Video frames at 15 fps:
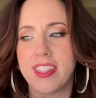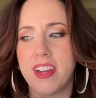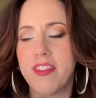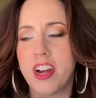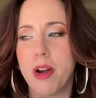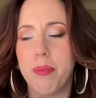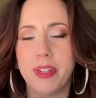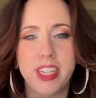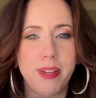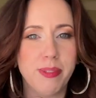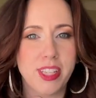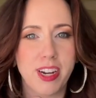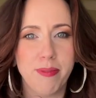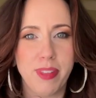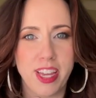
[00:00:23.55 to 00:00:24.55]
I have a couple names
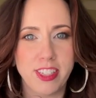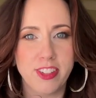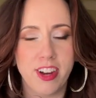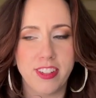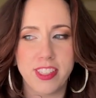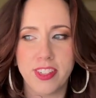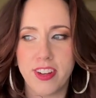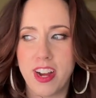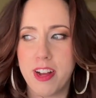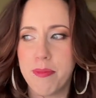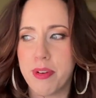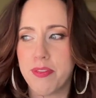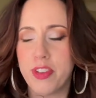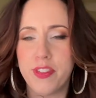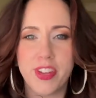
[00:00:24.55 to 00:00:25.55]
that I'm like tossing around,
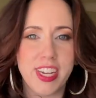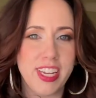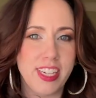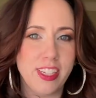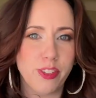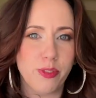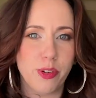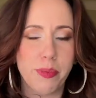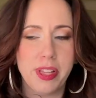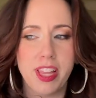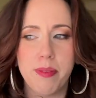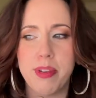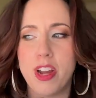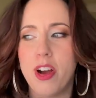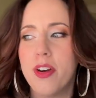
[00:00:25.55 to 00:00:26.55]
but if you have any ideas for me,
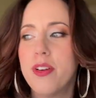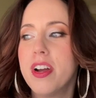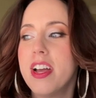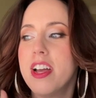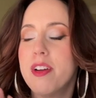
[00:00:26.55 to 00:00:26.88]
let me know.